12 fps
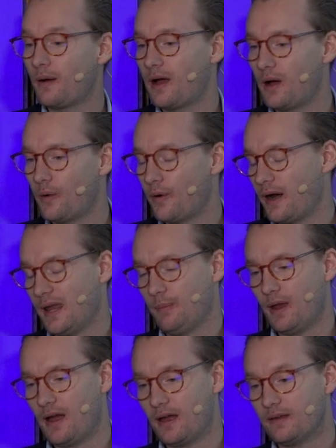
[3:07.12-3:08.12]
our
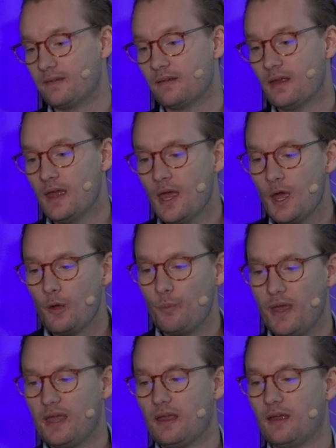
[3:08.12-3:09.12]
APIs,
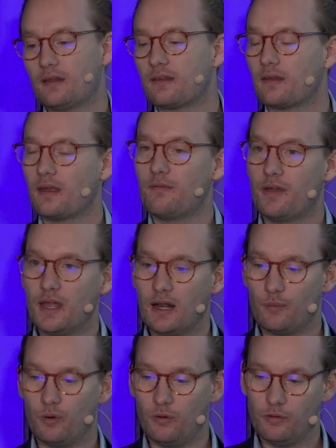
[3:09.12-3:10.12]
making it
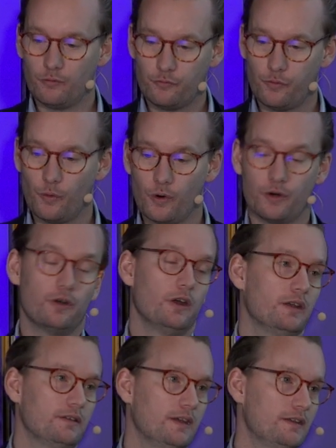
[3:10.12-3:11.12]
available for
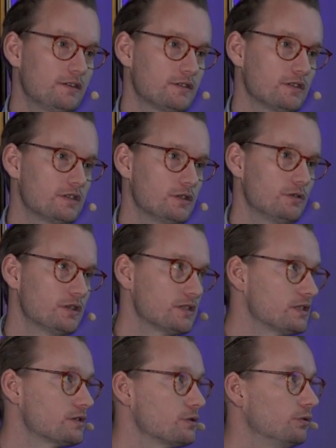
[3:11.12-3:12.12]
teachers and students
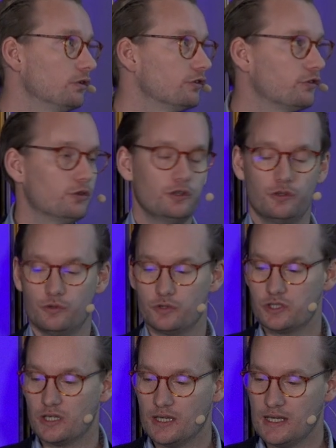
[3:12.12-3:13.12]
in school to
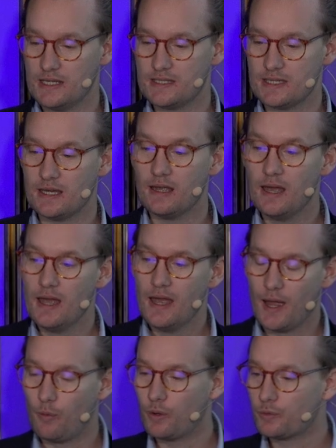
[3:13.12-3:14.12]
use easy.
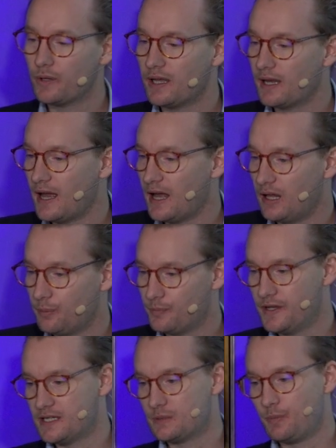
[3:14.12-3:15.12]
And what we can help
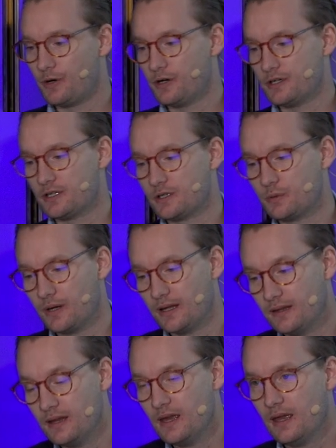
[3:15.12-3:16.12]
this partner with
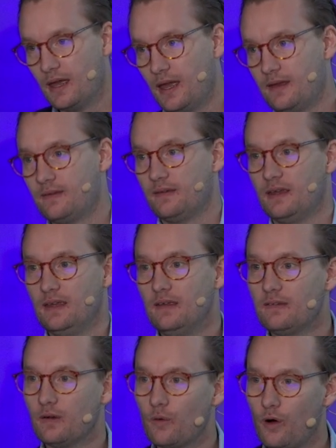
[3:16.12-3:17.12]
is
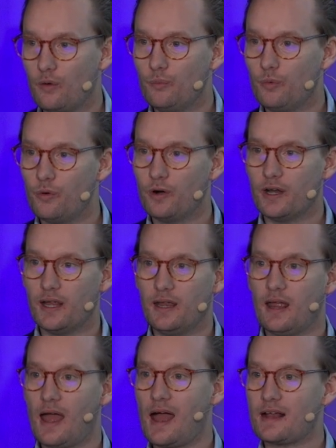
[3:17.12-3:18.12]
easier onboarding,
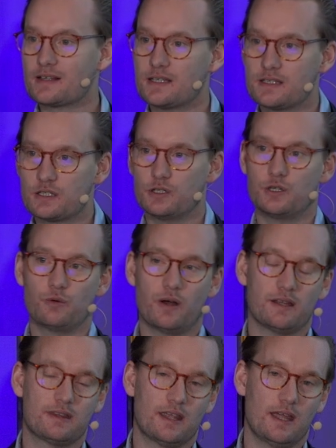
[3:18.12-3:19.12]
access to the
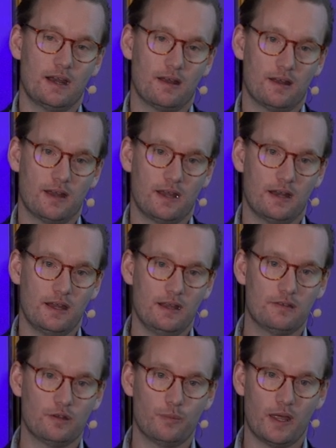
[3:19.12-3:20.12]
right data they need
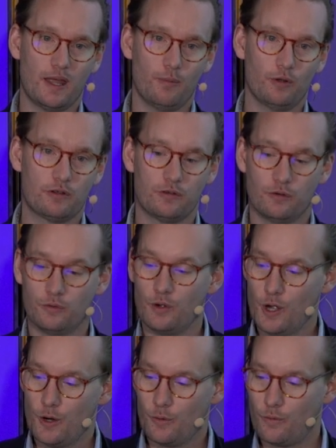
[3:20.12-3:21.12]
to be able to
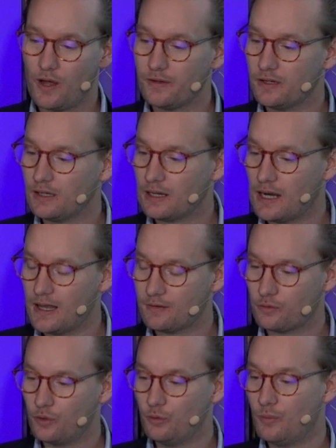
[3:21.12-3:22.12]
run in the
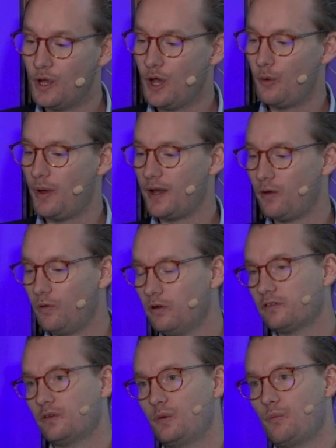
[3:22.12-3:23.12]
classroom, and
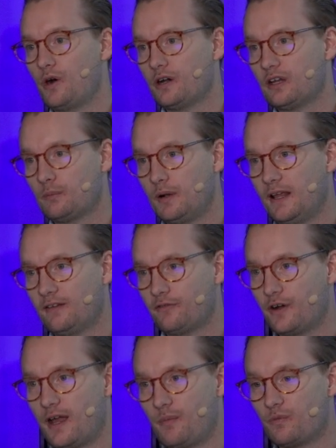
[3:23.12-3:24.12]
also a marketplace for
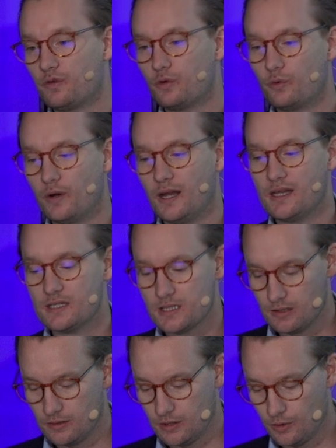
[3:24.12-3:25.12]
them to reach
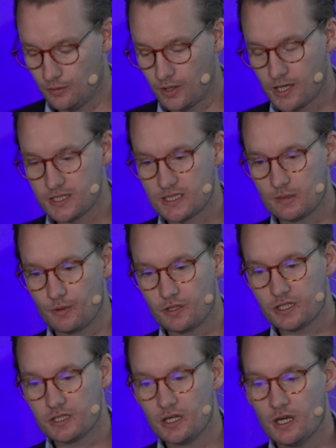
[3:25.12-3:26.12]
new
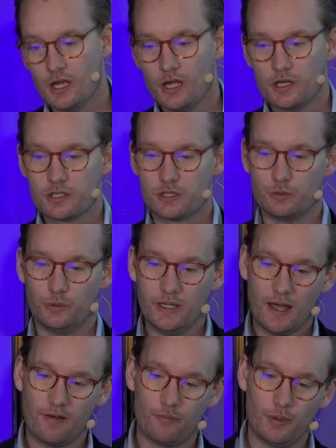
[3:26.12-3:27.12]
customers. So we
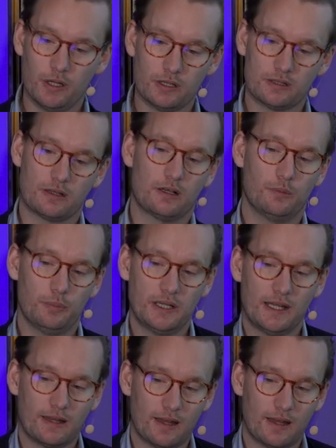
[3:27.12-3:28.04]
have built a complete